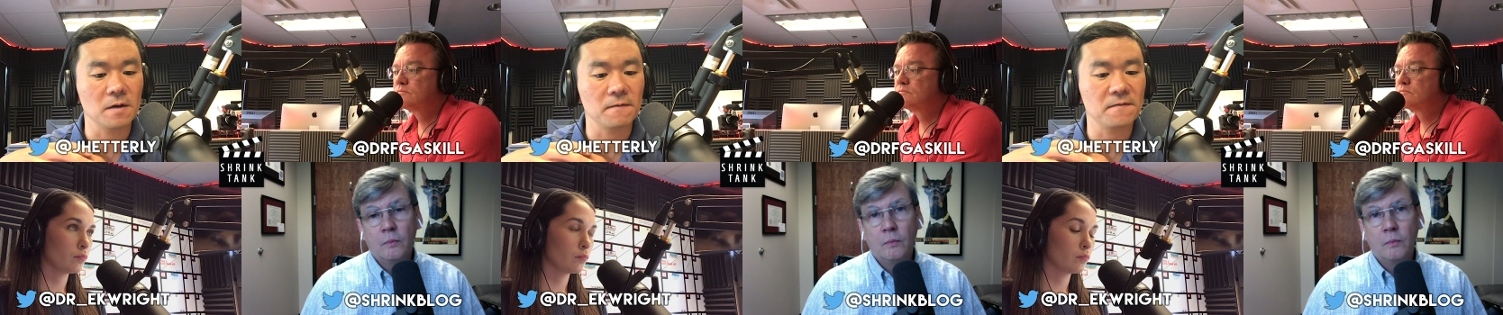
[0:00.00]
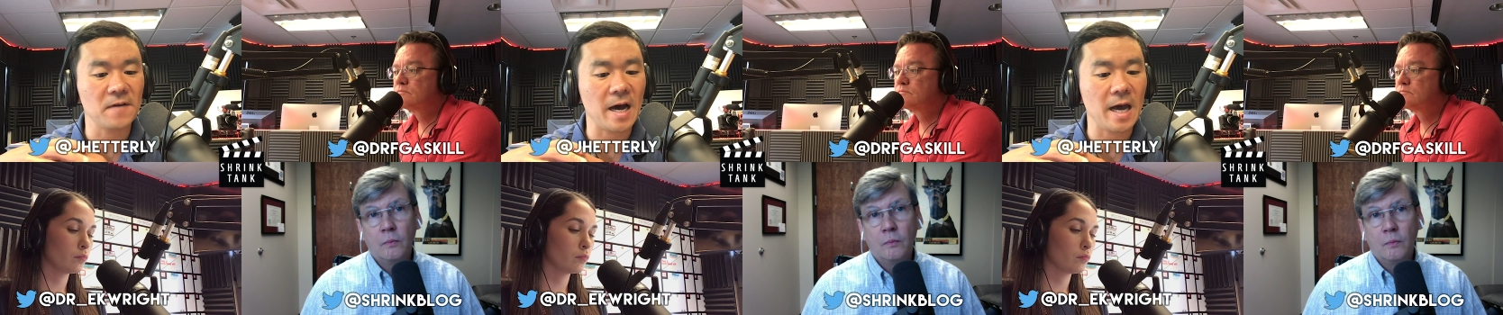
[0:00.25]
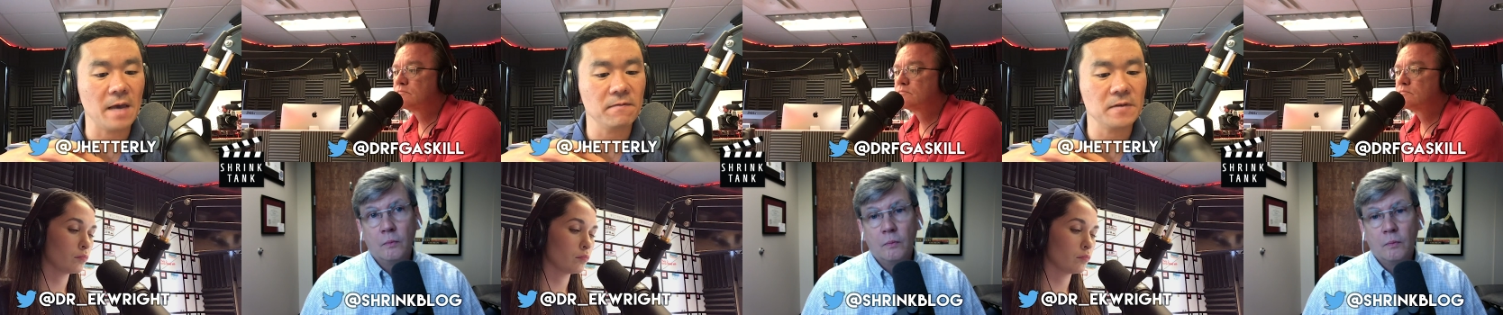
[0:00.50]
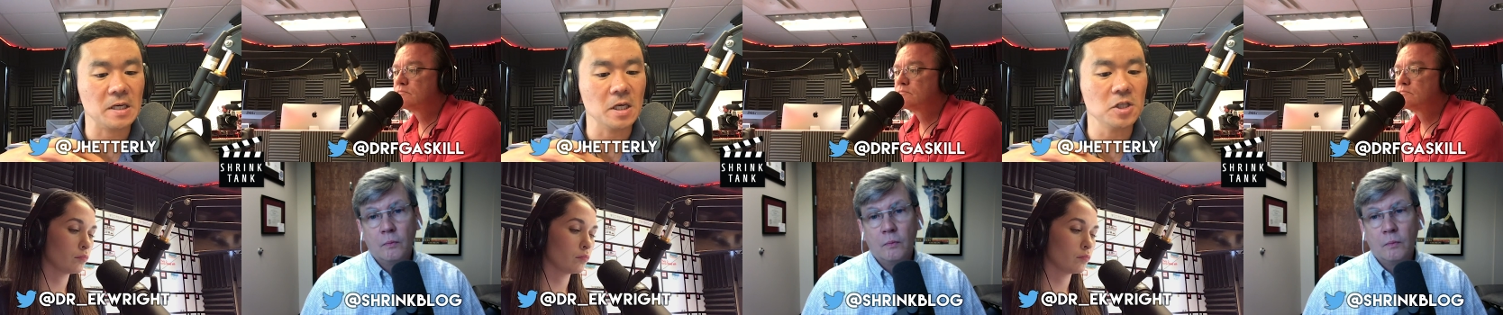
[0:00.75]
Speaker 1: of
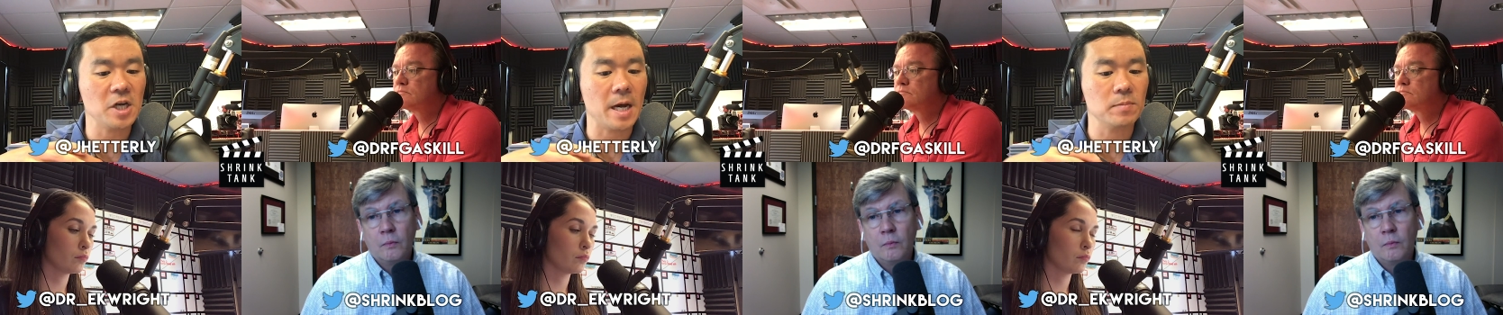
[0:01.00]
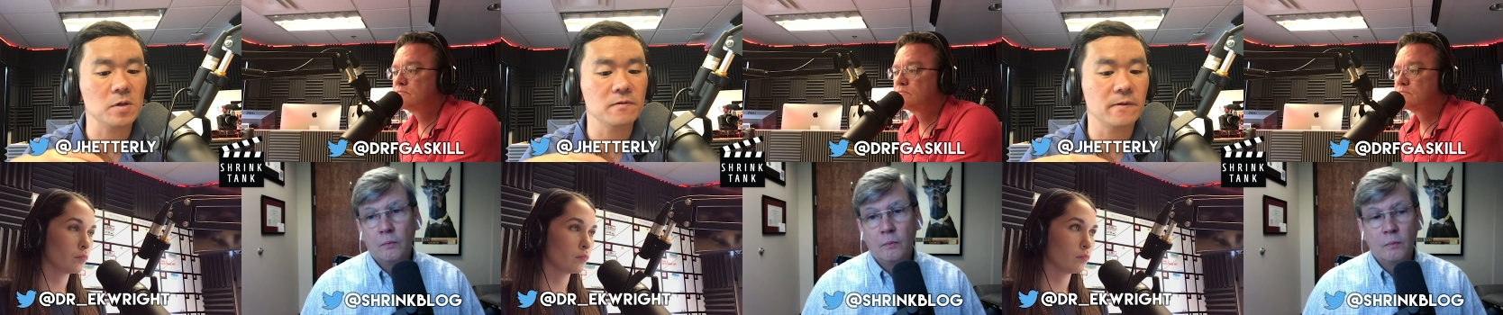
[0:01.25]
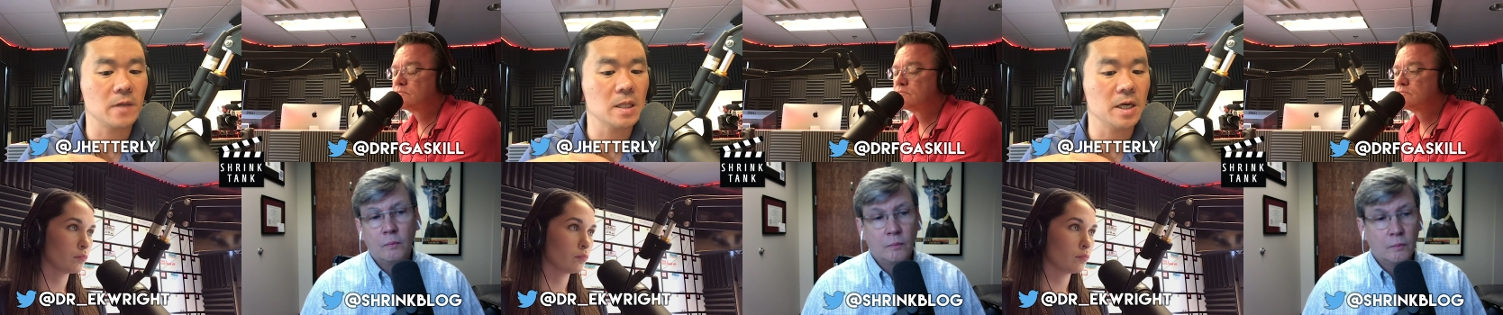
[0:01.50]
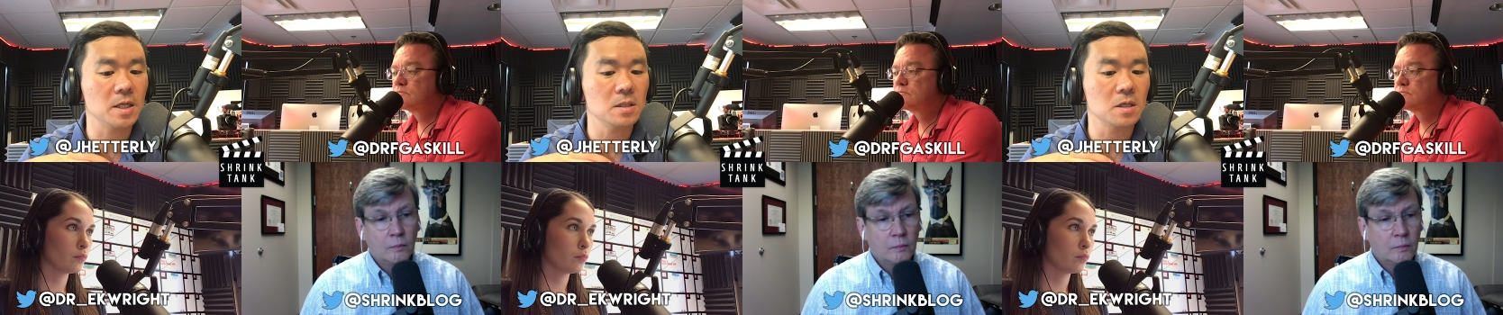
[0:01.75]
5 key chapters of the
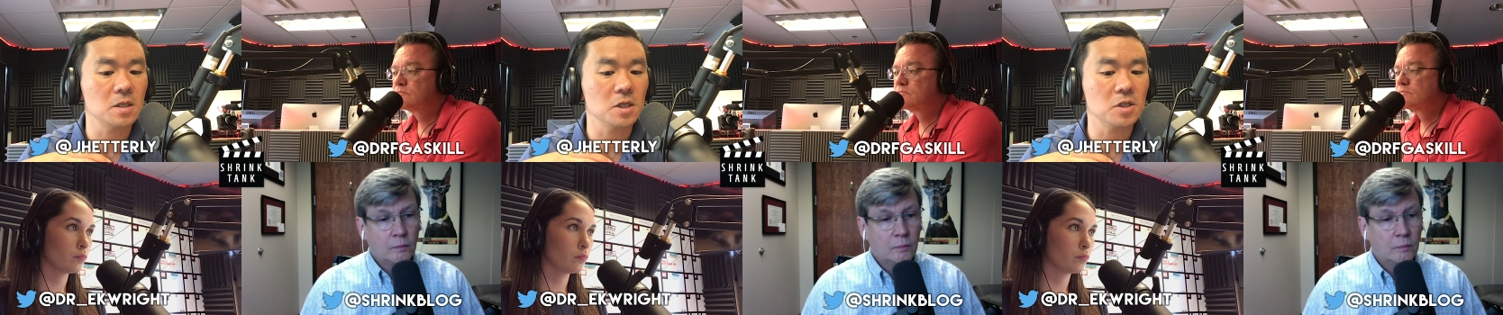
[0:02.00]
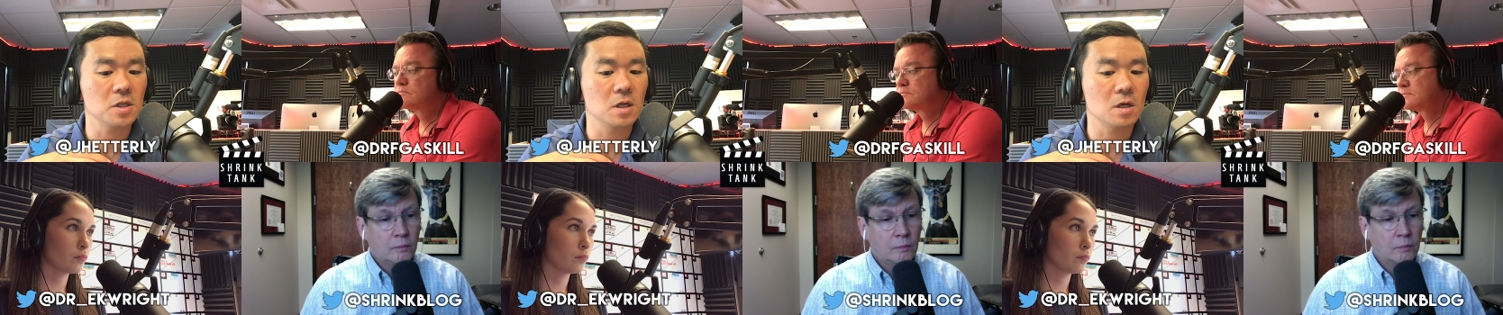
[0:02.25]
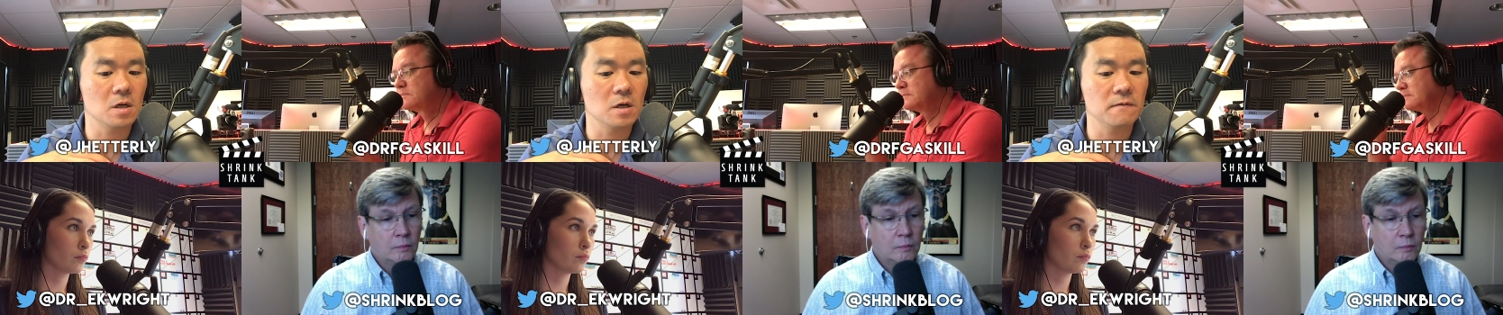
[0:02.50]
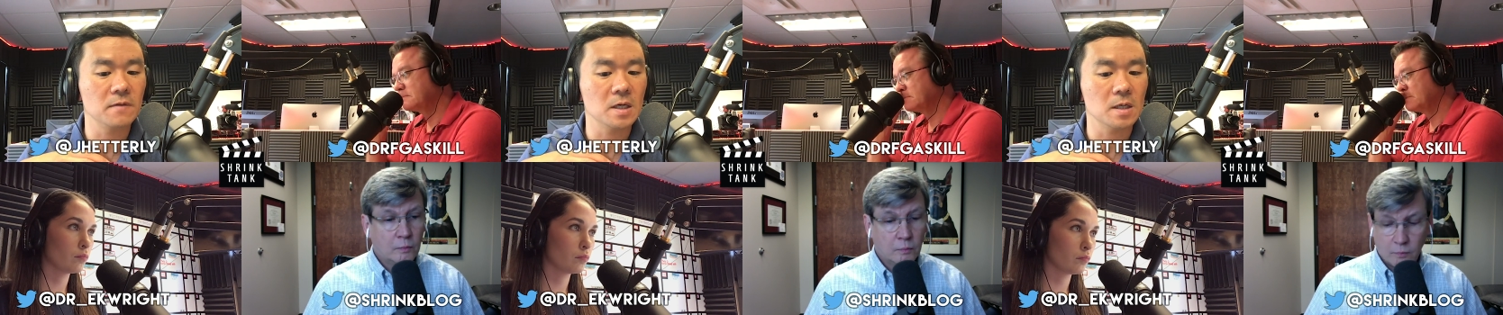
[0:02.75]
latest edition
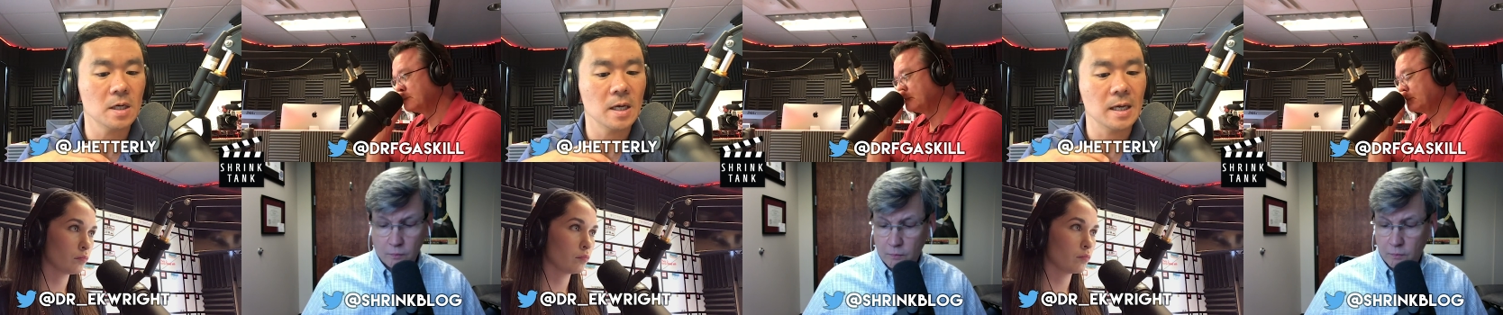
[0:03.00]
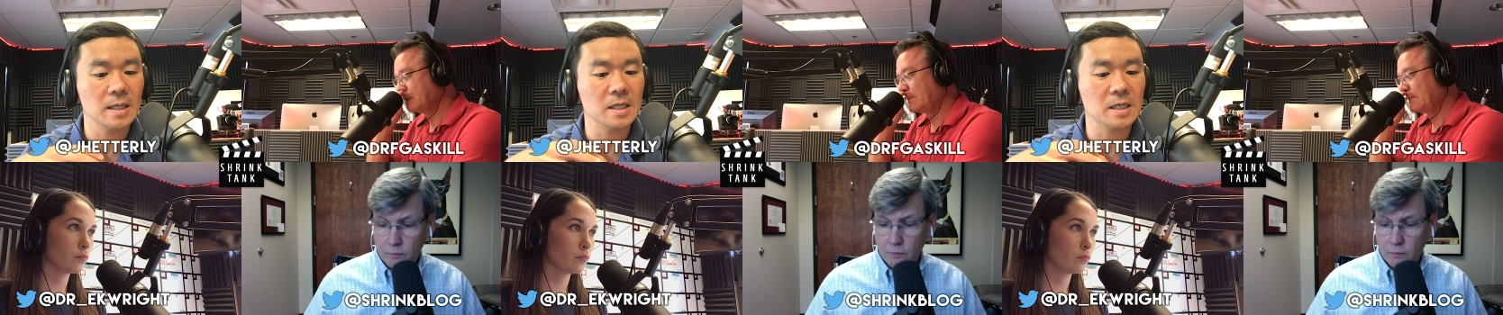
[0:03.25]
of the